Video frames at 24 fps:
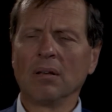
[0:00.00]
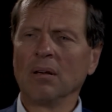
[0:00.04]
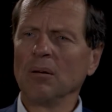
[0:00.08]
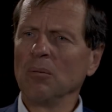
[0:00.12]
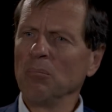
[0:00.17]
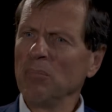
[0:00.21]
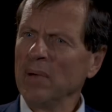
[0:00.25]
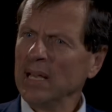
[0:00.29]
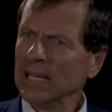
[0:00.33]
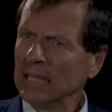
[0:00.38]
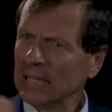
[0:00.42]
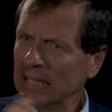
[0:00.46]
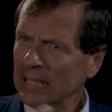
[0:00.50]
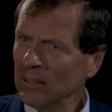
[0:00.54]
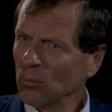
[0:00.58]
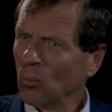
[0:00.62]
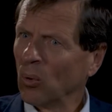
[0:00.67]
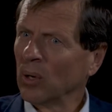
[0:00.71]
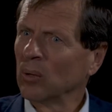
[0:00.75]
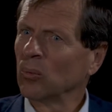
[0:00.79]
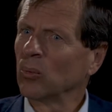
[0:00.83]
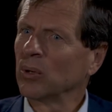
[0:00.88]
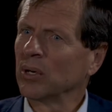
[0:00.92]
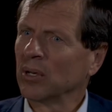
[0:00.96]
may lean
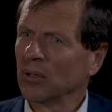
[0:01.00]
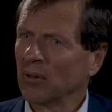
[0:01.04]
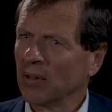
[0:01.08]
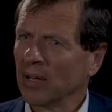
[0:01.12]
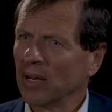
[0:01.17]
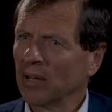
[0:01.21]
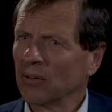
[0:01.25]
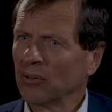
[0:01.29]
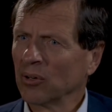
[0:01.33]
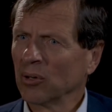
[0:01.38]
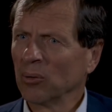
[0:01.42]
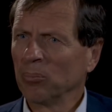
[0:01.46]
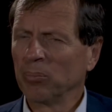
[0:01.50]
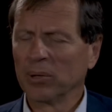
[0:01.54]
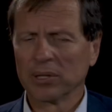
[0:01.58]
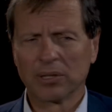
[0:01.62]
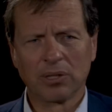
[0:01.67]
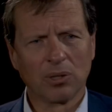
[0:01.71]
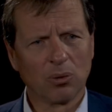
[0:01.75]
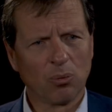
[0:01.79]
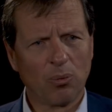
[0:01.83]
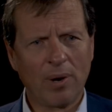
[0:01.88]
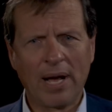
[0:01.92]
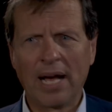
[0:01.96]
one way or the other, but
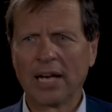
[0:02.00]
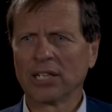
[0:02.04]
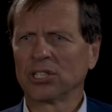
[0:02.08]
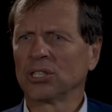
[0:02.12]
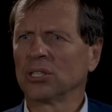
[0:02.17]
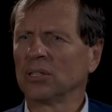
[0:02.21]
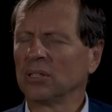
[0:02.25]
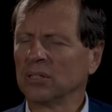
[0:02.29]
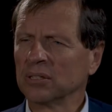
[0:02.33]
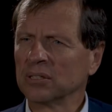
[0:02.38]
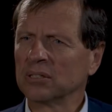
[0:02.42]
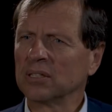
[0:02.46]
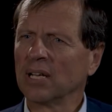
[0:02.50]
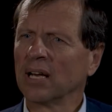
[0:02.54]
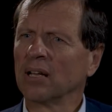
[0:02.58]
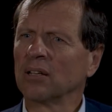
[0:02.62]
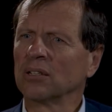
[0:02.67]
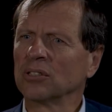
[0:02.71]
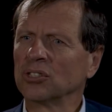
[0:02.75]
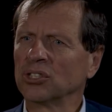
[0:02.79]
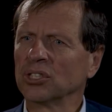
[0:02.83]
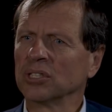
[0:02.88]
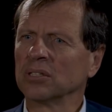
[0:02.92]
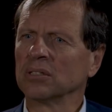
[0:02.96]
they're rational,
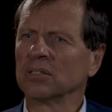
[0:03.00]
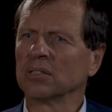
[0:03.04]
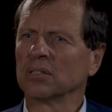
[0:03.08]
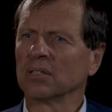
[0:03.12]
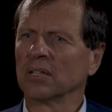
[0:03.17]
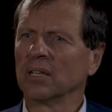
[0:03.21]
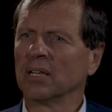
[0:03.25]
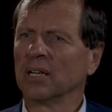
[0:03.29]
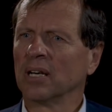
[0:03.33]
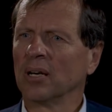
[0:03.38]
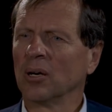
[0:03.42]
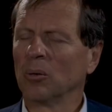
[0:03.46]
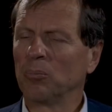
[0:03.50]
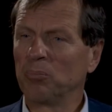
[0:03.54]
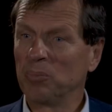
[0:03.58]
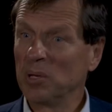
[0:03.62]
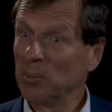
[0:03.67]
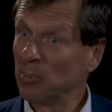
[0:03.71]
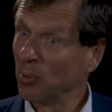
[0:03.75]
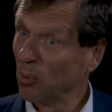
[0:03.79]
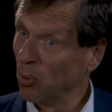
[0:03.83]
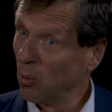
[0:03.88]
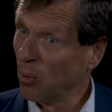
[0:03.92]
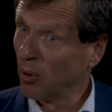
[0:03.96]
intelligent
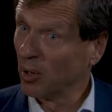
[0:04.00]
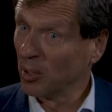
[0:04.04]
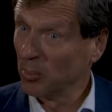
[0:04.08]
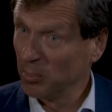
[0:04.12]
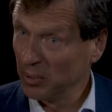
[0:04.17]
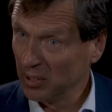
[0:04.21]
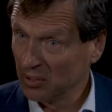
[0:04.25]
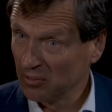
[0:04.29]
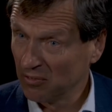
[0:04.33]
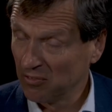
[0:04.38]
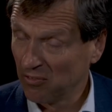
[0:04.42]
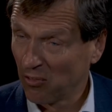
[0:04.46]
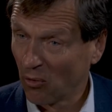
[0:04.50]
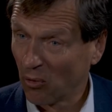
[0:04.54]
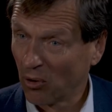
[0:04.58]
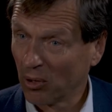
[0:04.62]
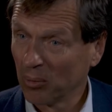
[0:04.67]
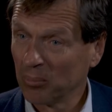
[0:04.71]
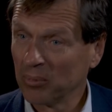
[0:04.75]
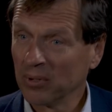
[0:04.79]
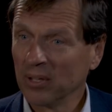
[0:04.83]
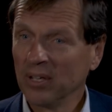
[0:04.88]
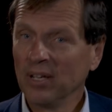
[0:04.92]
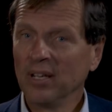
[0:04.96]
people who want to be
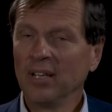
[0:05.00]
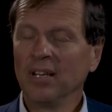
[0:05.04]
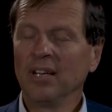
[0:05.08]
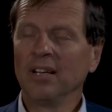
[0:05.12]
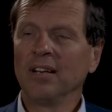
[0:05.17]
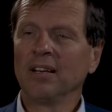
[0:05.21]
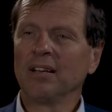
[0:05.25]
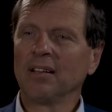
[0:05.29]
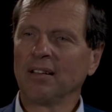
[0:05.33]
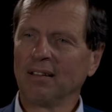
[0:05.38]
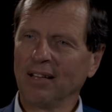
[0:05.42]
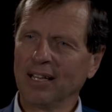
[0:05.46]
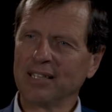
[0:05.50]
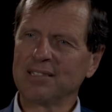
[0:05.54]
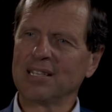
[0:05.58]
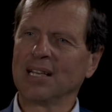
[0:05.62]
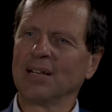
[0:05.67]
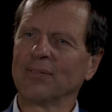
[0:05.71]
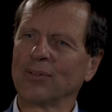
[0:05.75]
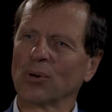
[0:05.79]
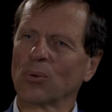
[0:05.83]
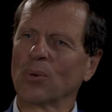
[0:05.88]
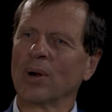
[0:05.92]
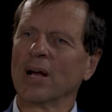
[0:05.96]
informed. Let's
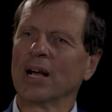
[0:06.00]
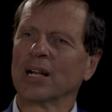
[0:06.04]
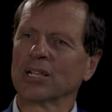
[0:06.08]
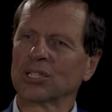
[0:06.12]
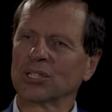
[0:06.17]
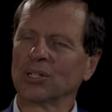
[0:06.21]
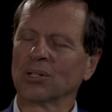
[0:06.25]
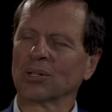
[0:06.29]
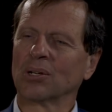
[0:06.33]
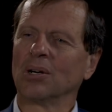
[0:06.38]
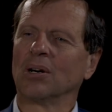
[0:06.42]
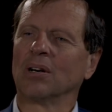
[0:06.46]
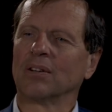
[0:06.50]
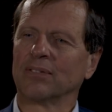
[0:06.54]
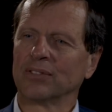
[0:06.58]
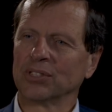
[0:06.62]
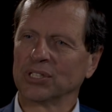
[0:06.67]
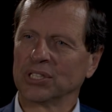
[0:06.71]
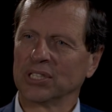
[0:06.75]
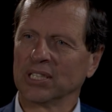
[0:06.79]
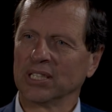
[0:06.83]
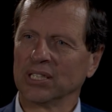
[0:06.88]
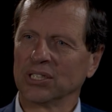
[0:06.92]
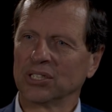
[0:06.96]
have a rational
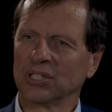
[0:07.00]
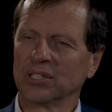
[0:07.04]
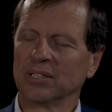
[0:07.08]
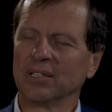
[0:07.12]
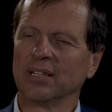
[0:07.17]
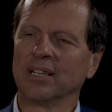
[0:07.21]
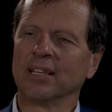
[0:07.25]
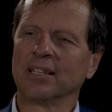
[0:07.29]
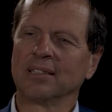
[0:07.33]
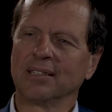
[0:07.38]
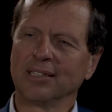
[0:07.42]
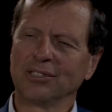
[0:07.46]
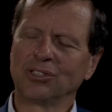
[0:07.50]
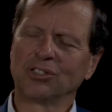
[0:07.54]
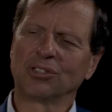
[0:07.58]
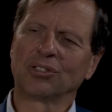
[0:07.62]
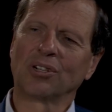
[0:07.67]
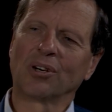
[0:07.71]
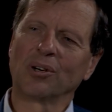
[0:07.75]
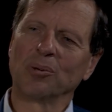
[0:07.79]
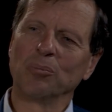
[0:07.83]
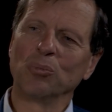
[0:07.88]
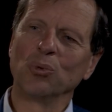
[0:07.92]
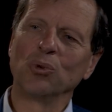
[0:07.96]
conversation and let's
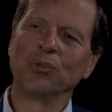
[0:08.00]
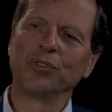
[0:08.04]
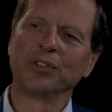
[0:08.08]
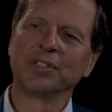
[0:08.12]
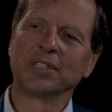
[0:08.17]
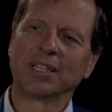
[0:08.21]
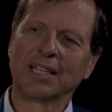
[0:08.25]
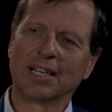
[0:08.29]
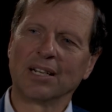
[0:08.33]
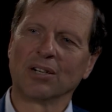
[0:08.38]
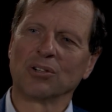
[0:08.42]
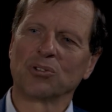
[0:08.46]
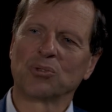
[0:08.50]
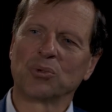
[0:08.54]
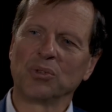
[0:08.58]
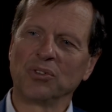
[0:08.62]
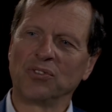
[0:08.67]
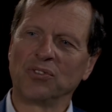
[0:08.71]
start moving the country